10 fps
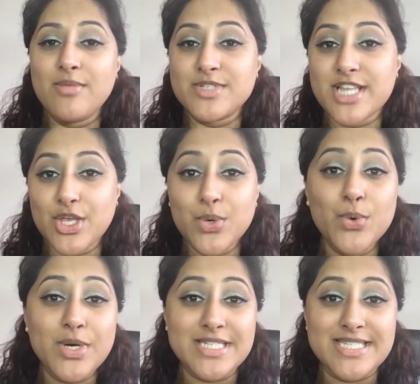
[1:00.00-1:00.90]
so that you
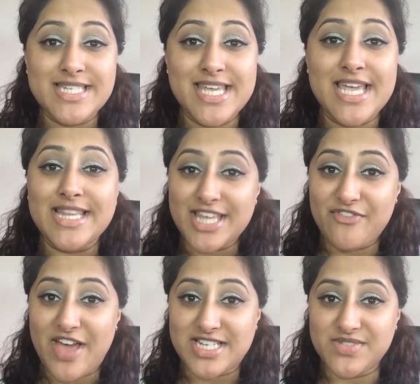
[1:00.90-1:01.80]
all can see the
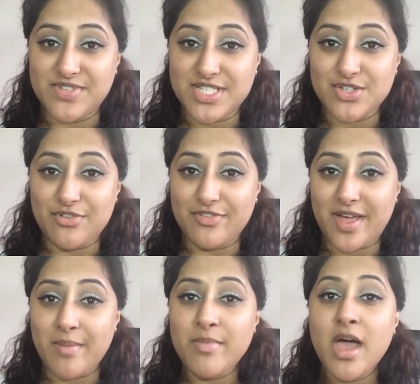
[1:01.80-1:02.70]
effectiveness of
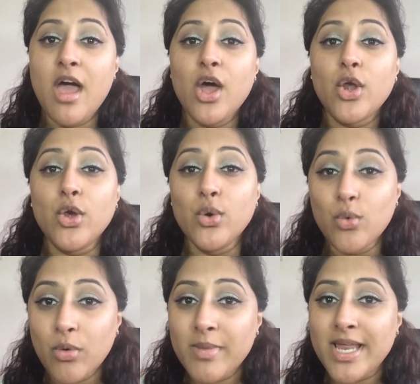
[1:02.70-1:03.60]
them.
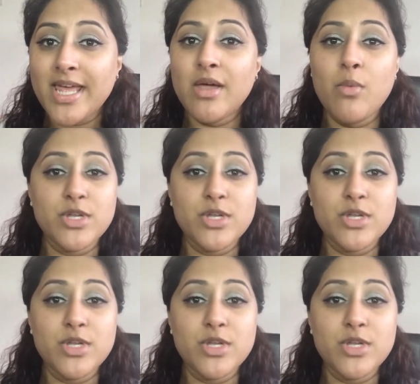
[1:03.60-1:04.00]
Normally,